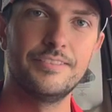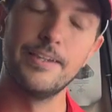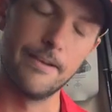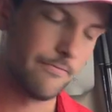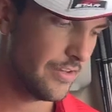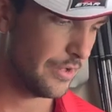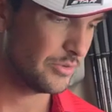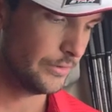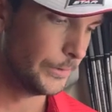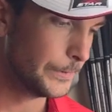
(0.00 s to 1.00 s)
Yeah,
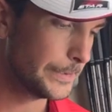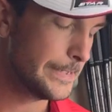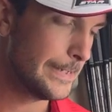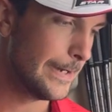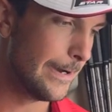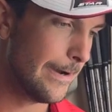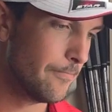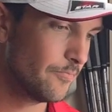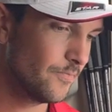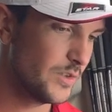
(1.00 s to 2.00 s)
absolutely.
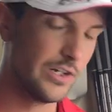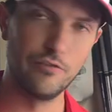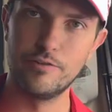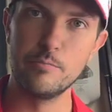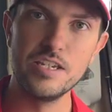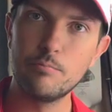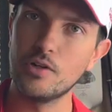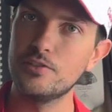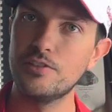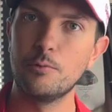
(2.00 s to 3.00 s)
For me
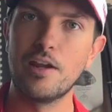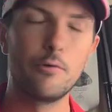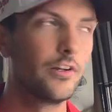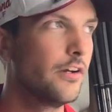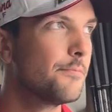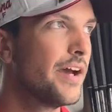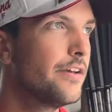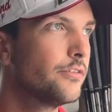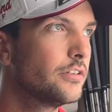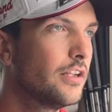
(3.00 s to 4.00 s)
personally, when I work on
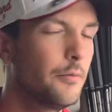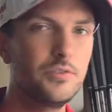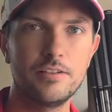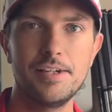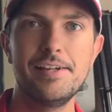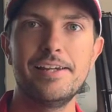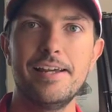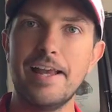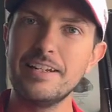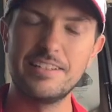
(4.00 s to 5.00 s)
my own clubs,
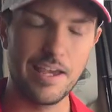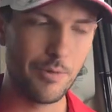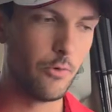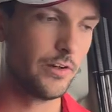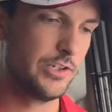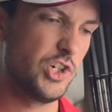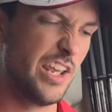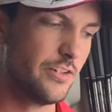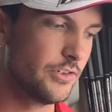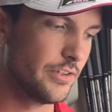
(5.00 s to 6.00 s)
anytime I want to
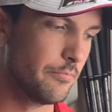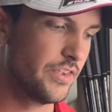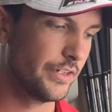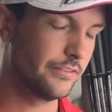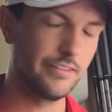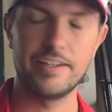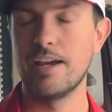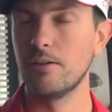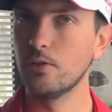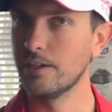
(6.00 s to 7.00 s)
change something, I
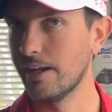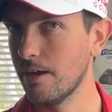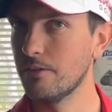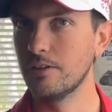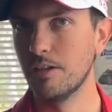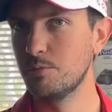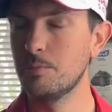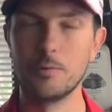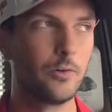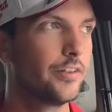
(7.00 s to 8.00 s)
kind of look at how the
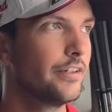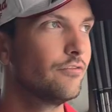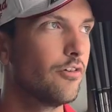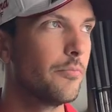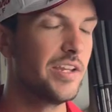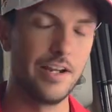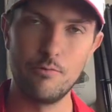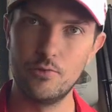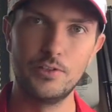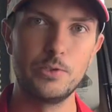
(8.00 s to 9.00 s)
club's been working for me, and I
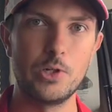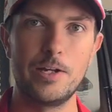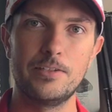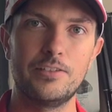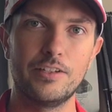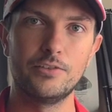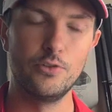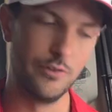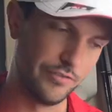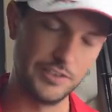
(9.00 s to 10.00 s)
really try to stick
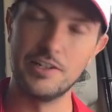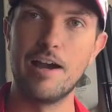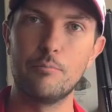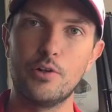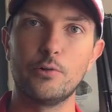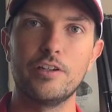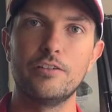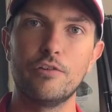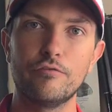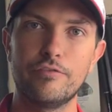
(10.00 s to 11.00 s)
to, if it's not
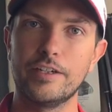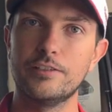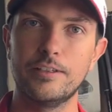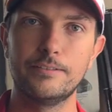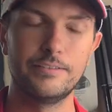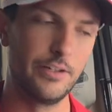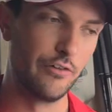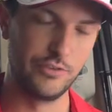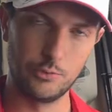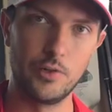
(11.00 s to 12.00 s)
broken, don't fix it.
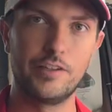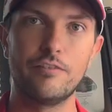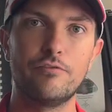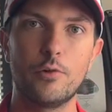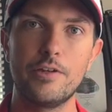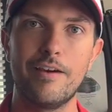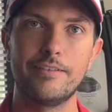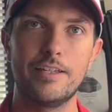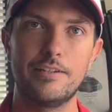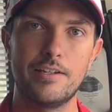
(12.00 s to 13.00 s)
If it's working for you
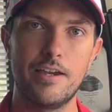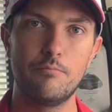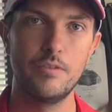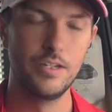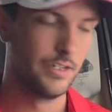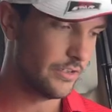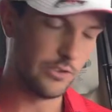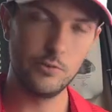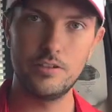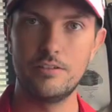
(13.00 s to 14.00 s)
at that time,
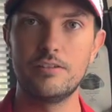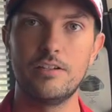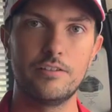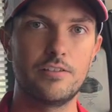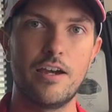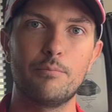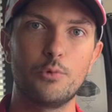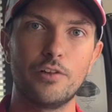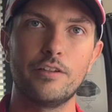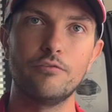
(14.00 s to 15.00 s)
use it until it
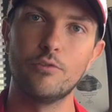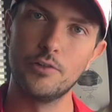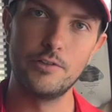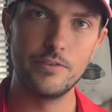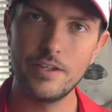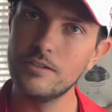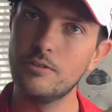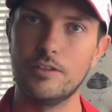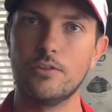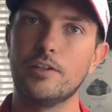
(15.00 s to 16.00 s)
stops working for you, and then
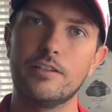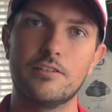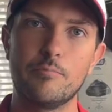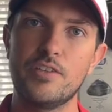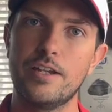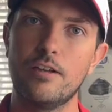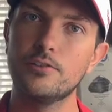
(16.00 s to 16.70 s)
you can look at something else.